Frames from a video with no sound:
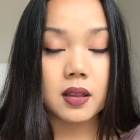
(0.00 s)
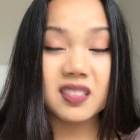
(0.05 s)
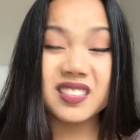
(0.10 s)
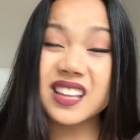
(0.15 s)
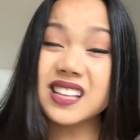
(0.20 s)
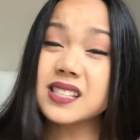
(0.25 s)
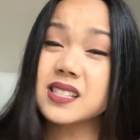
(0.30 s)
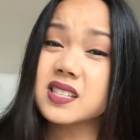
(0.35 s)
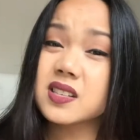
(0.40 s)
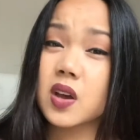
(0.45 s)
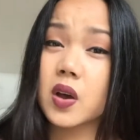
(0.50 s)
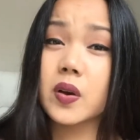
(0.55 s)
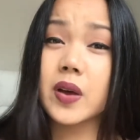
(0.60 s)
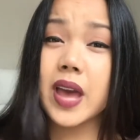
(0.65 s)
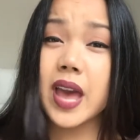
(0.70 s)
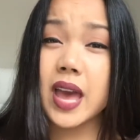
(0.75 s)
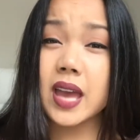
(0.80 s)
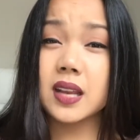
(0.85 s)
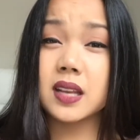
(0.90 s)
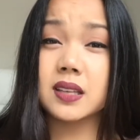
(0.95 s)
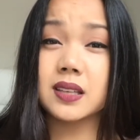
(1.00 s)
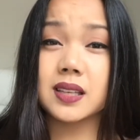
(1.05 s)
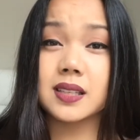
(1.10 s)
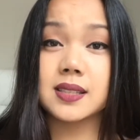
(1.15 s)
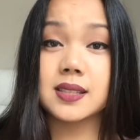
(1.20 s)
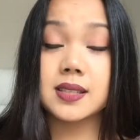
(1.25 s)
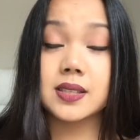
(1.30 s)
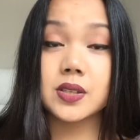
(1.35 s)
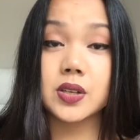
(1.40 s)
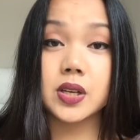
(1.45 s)
Let's go ahead and
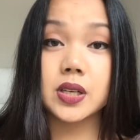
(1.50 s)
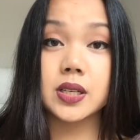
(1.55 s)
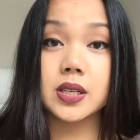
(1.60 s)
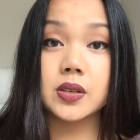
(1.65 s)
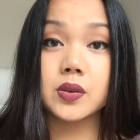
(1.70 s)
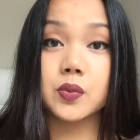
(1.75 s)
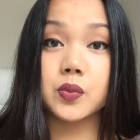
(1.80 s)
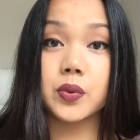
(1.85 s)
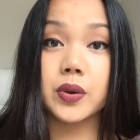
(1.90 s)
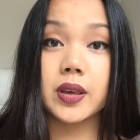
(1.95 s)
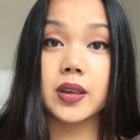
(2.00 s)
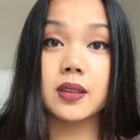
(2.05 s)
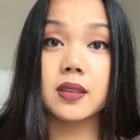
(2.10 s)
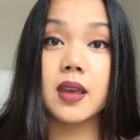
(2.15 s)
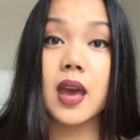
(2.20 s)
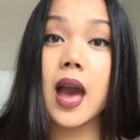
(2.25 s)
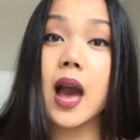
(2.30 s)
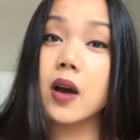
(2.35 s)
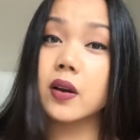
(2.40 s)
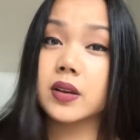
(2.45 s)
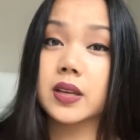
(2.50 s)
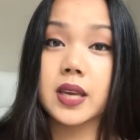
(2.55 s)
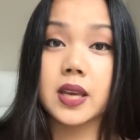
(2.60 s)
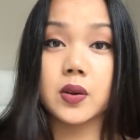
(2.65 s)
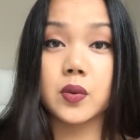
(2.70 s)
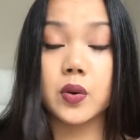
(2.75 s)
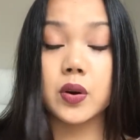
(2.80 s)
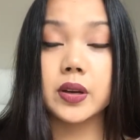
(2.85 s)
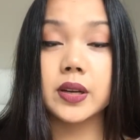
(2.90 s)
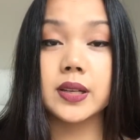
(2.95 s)
get started with how to get
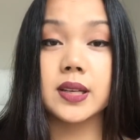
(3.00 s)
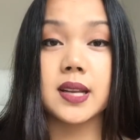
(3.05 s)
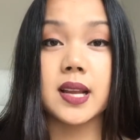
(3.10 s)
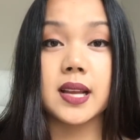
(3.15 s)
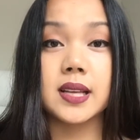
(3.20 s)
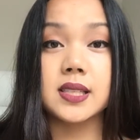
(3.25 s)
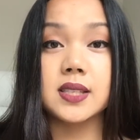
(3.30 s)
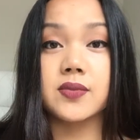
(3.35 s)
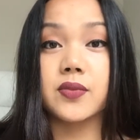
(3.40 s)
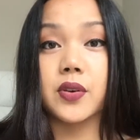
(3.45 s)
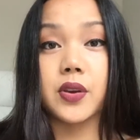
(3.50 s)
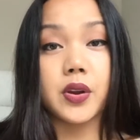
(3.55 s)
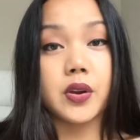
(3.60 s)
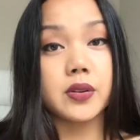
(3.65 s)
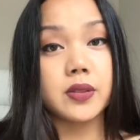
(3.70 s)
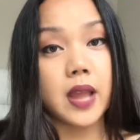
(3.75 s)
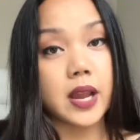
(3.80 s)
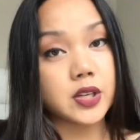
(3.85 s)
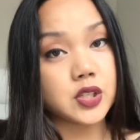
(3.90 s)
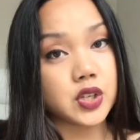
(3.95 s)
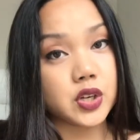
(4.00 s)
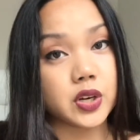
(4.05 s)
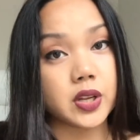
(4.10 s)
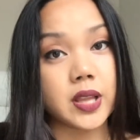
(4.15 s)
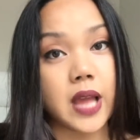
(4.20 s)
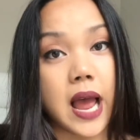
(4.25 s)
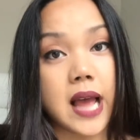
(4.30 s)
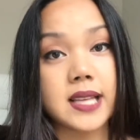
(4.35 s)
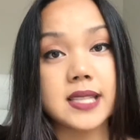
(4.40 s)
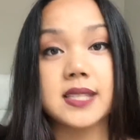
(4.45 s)
organized for your lecture
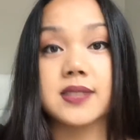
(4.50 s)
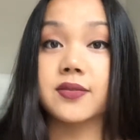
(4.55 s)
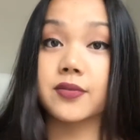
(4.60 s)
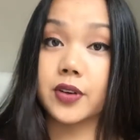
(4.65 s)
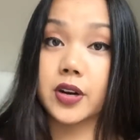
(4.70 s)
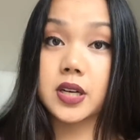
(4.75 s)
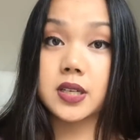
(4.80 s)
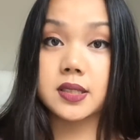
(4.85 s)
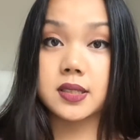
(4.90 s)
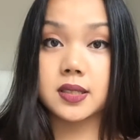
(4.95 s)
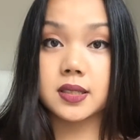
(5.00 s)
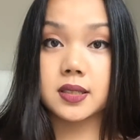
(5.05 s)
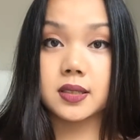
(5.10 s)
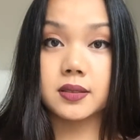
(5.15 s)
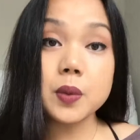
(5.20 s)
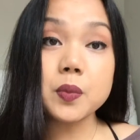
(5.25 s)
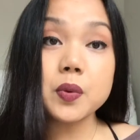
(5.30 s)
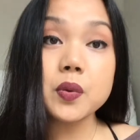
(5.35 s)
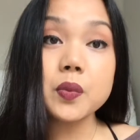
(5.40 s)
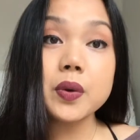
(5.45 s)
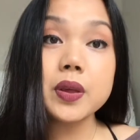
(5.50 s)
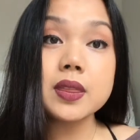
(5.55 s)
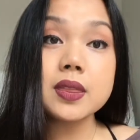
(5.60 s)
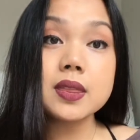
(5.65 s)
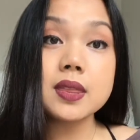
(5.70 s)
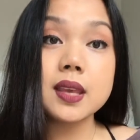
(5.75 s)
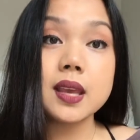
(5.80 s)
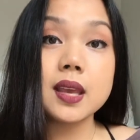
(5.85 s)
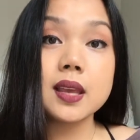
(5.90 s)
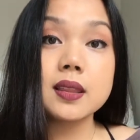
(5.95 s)
class first. #1
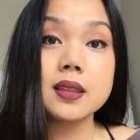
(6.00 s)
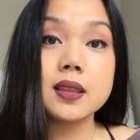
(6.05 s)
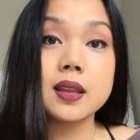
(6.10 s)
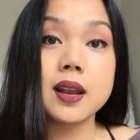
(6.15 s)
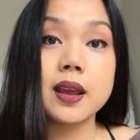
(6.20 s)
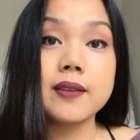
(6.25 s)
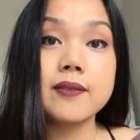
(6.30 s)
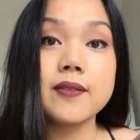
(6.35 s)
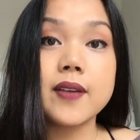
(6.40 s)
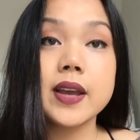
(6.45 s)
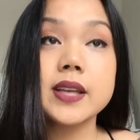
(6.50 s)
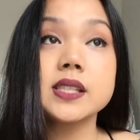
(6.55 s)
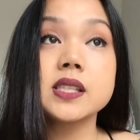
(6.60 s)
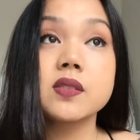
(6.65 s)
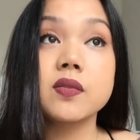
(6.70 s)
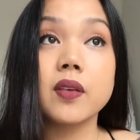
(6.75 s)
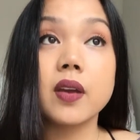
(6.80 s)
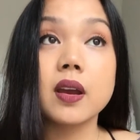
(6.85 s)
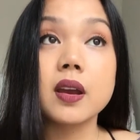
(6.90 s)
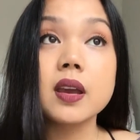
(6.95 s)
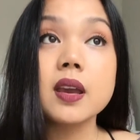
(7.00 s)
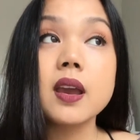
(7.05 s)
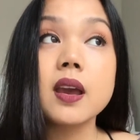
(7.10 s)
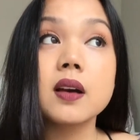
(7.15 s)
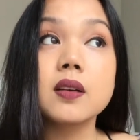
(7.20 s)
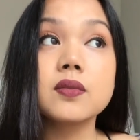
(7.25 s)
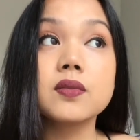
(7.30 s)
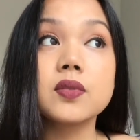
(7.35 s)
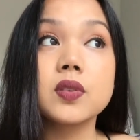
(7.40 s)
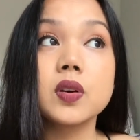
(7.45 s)
thing that I find very
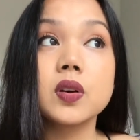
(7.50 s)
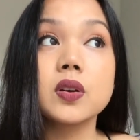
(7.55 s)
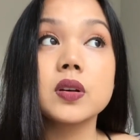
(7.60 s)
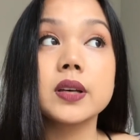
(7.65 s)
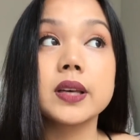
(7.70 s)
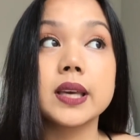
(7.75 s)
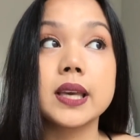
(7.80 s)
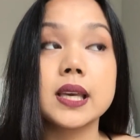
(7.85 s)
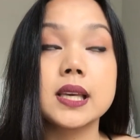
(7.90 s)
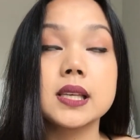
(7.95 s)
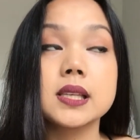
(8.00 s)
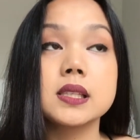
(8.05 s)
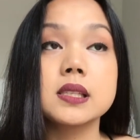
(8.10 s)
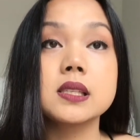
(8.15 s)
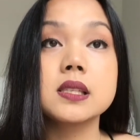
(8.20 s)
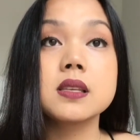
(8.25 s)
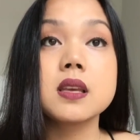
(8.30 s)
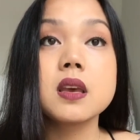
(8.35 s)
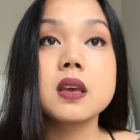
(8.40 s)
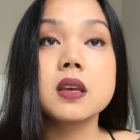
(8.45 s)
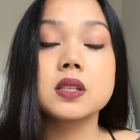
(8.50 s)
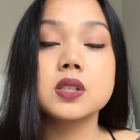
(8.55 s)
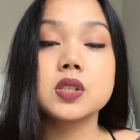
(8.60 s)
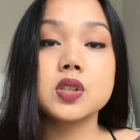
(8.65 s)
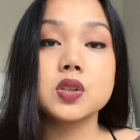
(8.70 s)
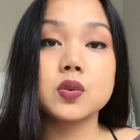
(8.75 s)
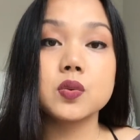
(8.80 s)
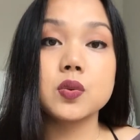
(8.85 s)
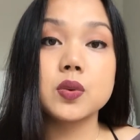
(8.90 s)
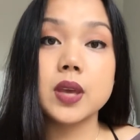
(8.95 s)
helpful is
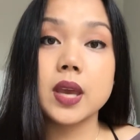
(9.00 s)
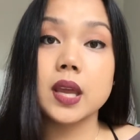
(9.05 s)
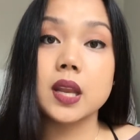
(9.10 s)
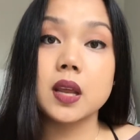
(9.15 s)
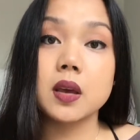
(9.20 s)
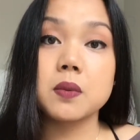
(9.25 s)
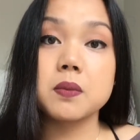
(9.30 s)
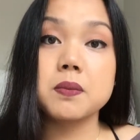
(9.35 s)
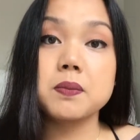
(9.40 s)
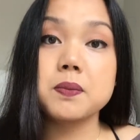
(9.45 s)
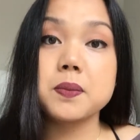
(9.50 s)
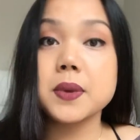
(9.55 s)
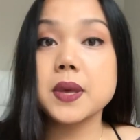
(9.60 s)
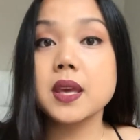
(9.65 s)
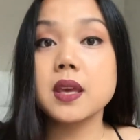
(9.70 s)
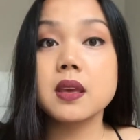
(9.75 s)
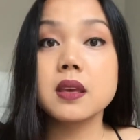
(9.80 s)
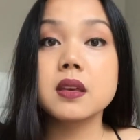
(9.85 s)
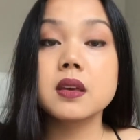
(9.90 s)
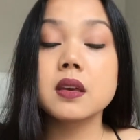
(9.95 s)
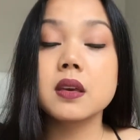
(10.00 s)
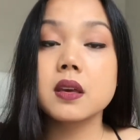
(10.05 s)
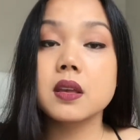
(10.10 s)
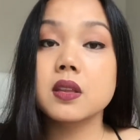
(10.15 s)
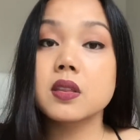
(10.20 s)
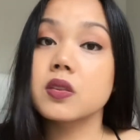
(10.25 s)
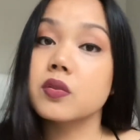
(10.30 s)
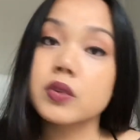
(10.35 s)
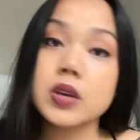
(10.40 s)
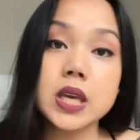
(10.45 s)
to get a big
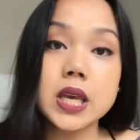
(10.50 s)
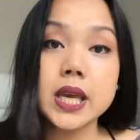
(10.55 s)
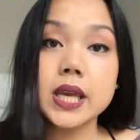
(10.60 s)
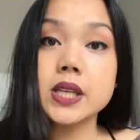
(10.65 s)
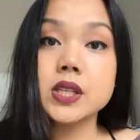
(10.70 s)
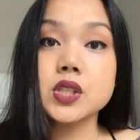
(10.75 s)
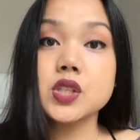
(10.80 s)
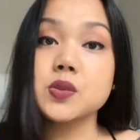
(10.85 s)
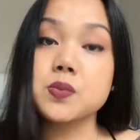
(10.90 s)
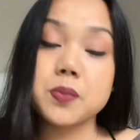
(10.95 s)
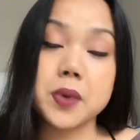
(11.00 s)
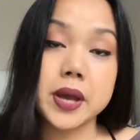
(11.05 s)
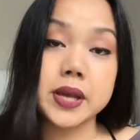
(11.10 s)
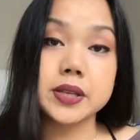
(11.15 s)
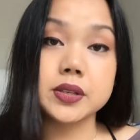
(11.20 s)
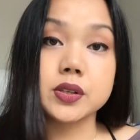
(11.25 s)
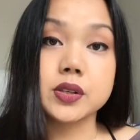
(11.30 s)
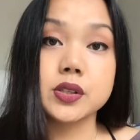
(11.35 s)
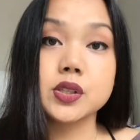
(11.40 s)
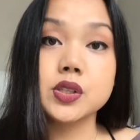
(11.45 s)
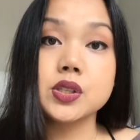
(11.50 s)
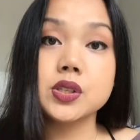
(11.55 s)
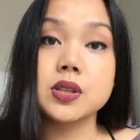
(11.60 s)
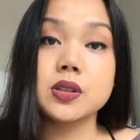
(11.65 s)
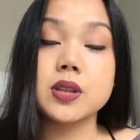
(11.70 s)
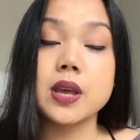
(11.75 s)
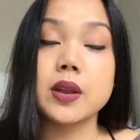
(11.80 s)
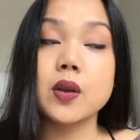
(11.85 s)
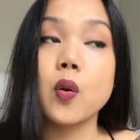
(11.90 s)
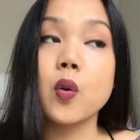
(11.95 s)
3-inch binder
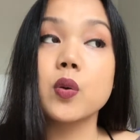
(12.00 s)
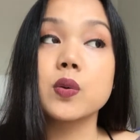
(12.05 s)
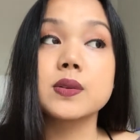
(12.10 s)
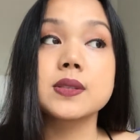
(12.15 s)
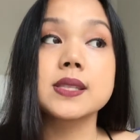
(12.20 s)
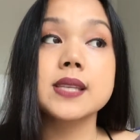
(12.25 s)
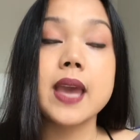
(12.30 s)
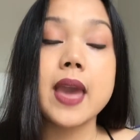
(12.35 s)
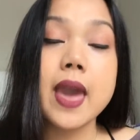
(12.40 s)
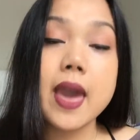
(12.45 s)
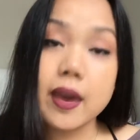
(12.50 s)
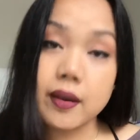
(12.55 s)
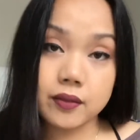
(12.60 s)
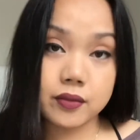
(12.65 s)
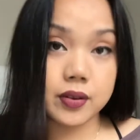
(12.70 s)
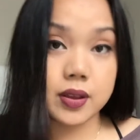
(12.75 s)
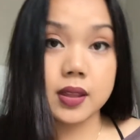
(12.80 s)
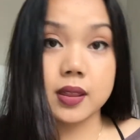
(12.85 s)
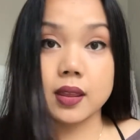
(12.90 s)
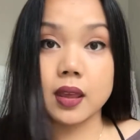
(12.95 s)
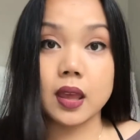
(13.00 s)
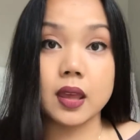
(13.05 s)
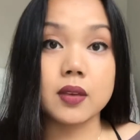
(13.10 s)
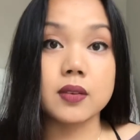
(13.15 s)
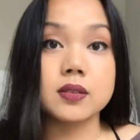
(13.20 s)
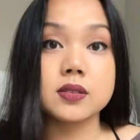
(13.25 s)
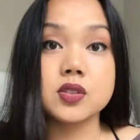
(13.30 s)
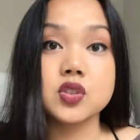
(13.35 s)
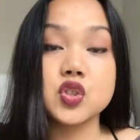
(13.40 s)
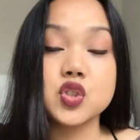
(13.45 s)
that holds
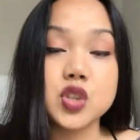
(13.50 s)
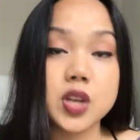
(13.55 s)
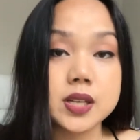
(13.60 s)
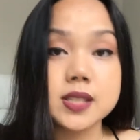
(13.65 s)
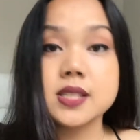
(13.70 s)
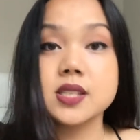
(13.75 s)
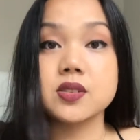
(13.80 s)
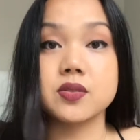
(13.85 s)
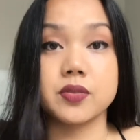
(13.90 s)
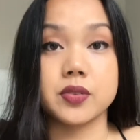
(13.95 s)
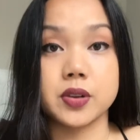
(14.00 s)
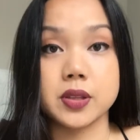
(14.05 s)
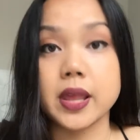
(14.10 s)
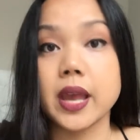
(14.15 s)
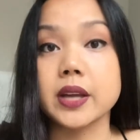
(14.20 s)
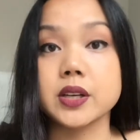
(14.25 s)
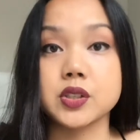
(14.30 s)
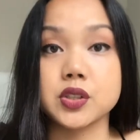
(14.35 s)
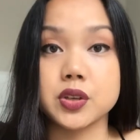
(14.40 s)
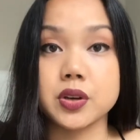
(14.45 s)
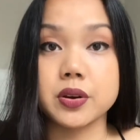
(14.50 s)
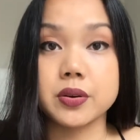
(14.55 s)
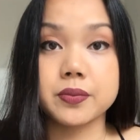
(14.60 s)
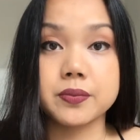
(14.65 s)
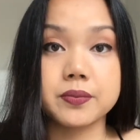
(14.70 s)
everything just for lecture.